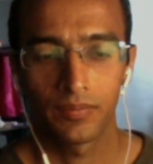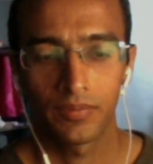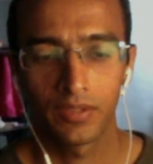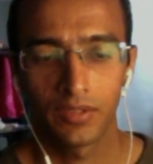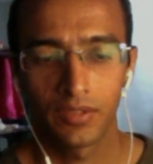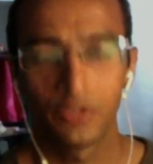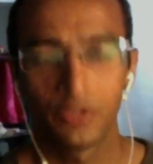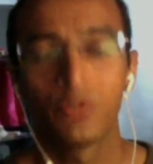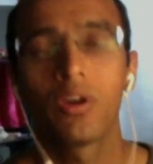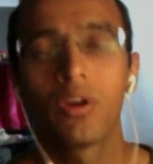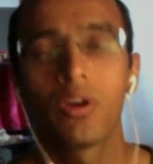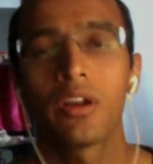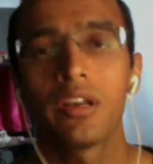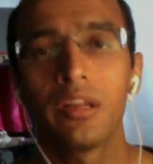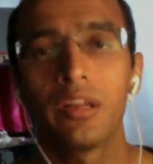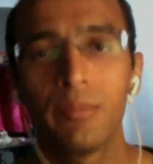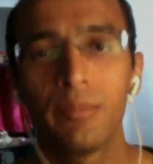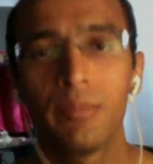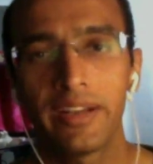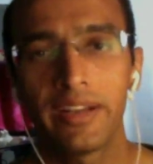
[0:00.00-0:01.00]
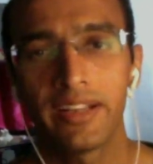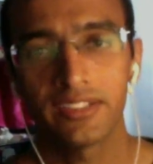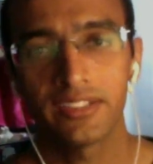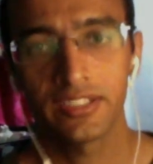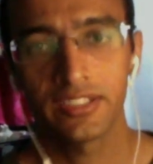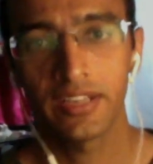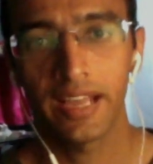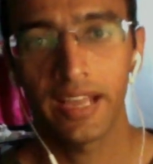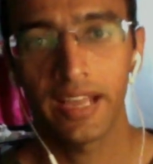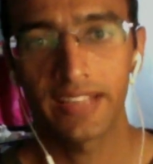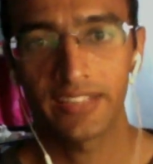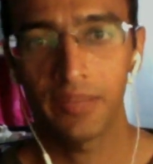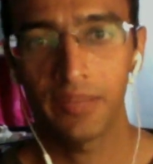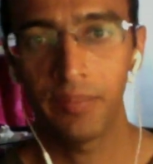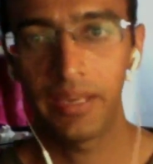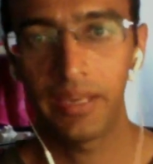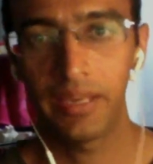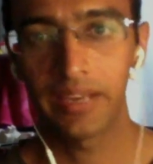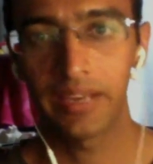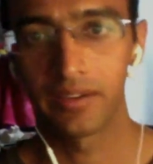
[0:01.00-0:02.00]
your limitation as a
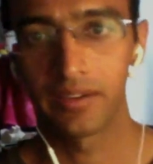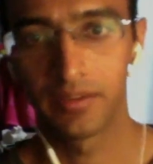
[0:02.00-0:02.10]
being.